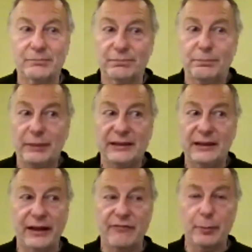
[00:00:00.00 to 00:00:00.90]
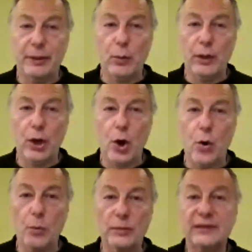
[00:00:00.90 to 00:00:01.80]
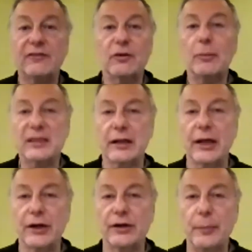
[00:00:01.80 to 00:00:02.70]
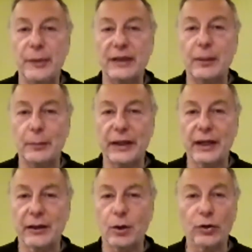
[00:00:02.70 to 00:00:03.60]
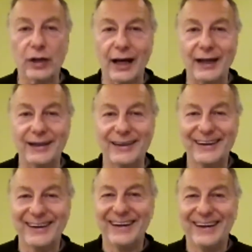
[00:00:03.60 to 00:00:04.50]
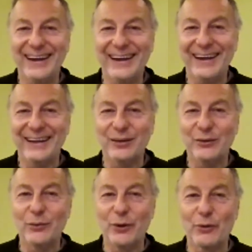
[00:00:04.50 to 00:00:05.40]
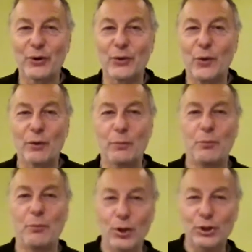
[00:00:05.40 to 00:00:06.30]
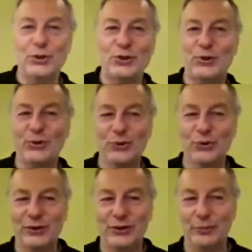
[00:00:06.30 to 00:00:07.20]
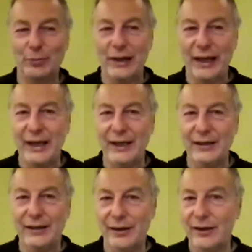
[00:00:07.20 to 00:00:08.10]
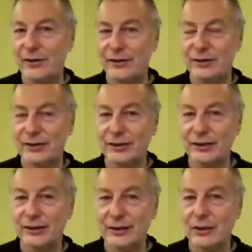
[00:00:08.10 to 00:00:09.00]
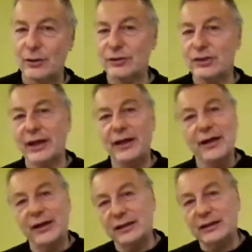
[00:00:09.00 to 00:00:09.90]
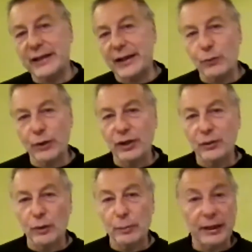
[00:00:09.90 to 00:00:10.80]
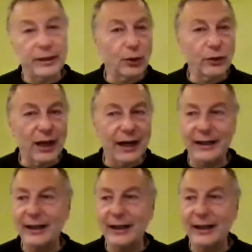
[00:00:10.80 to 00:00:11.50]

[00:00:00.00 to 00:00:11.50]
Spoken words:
basically everybody went home. 7 months later, they picked up again online, and we were booked to play in the theaters in San Jose. Instead, we played online